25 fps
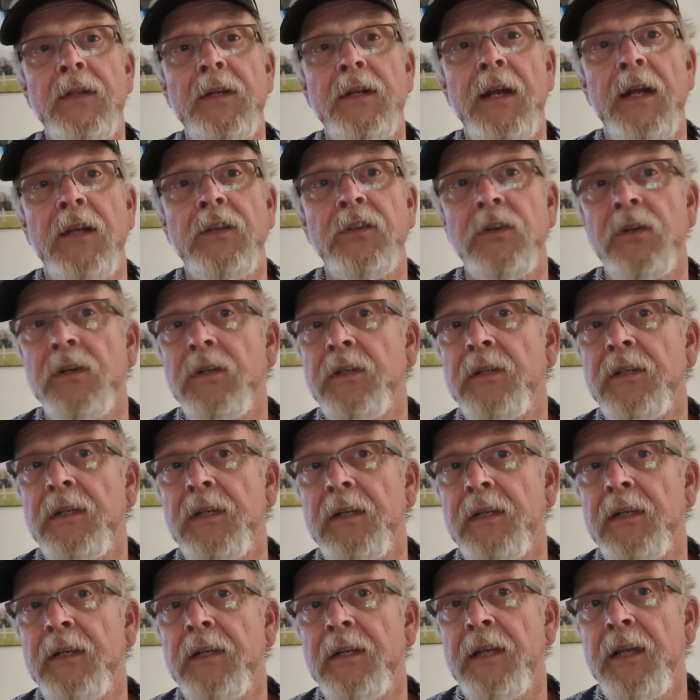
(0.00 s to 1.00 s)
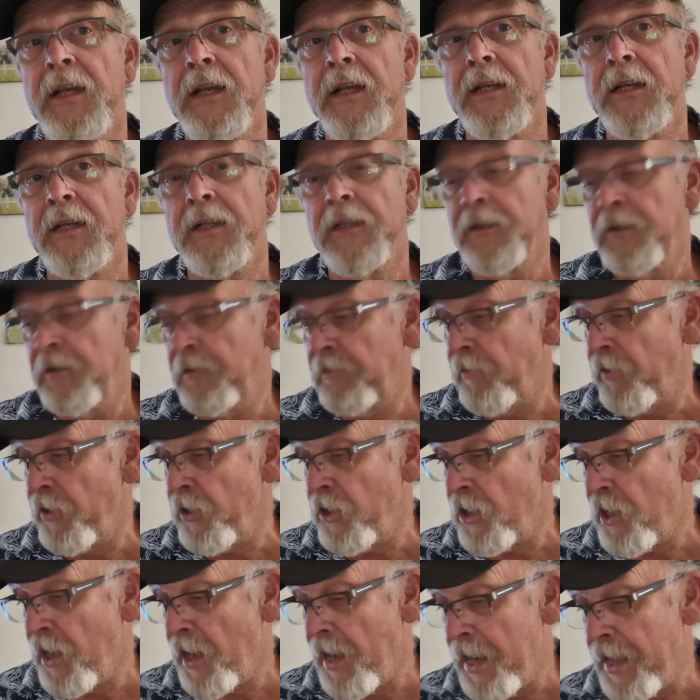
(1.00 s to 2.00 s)
the desert, again, it's very
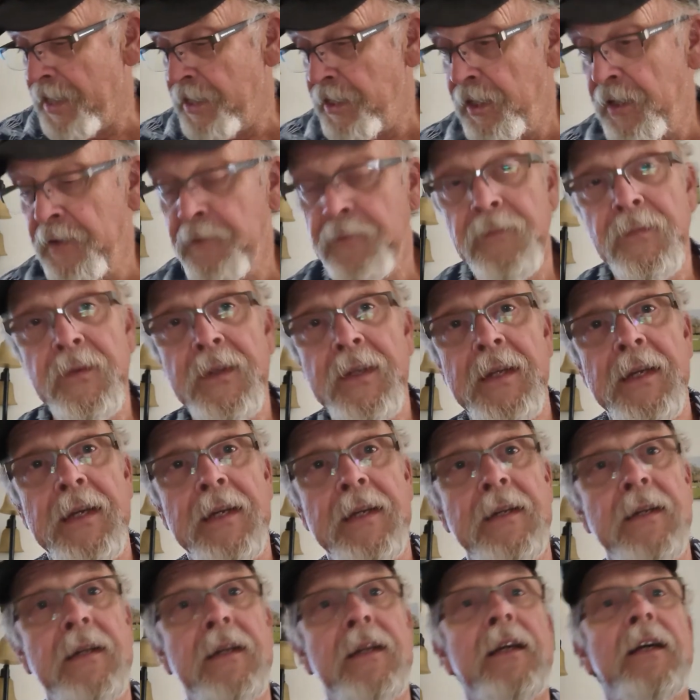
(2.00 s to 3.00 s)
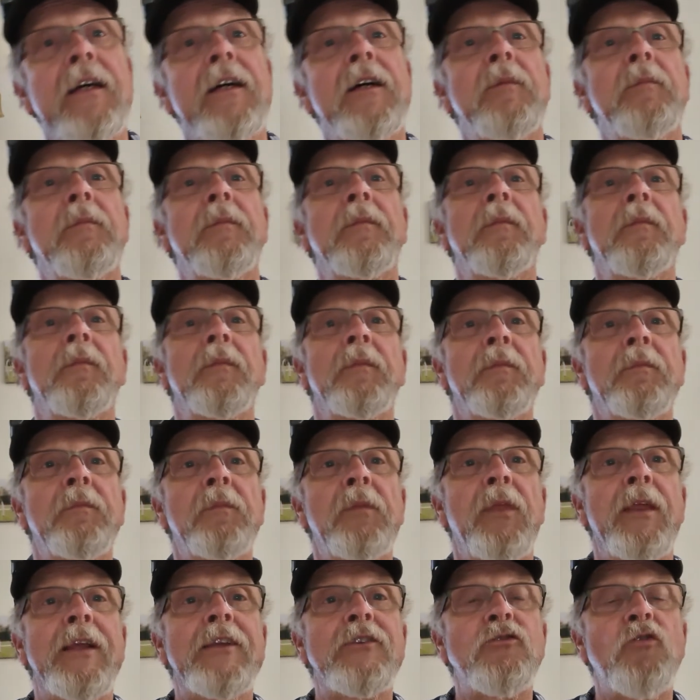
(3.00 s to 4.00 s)
hot and
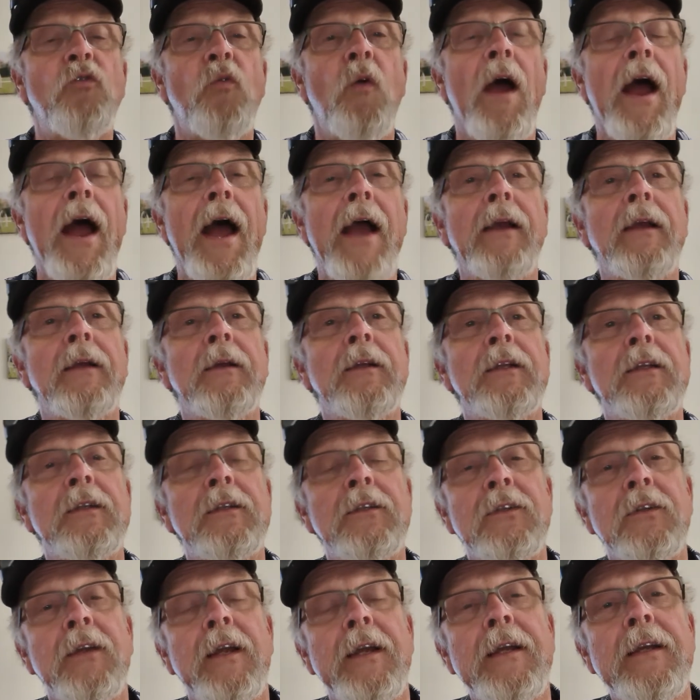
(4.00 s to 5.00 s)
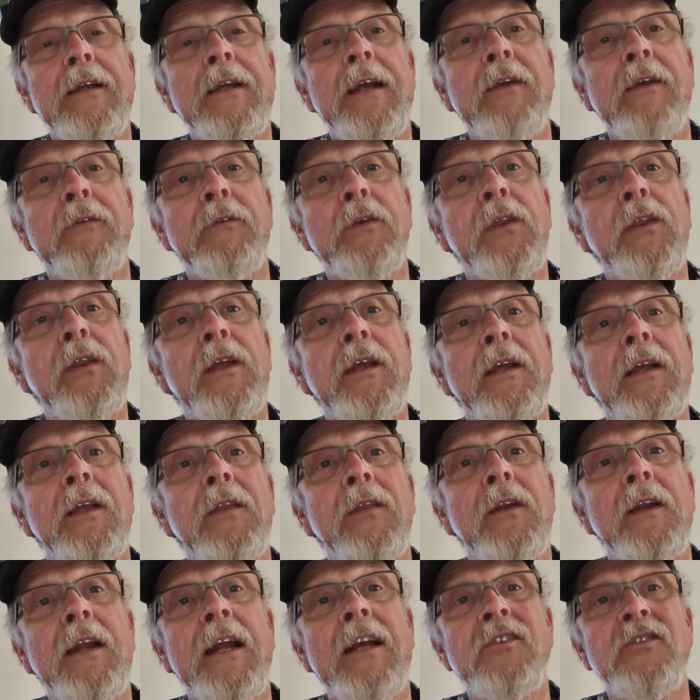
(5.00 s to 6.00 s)
things crack. It's like everything in
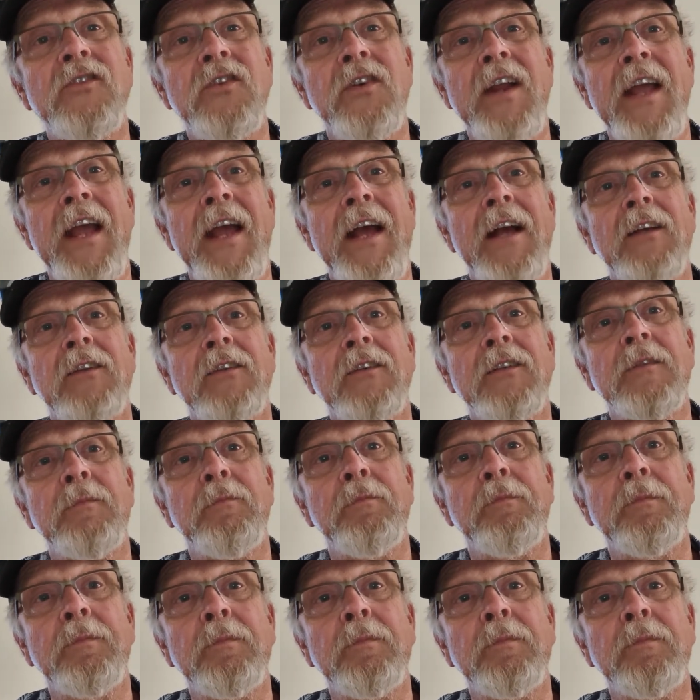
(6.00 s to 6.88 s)
the desert has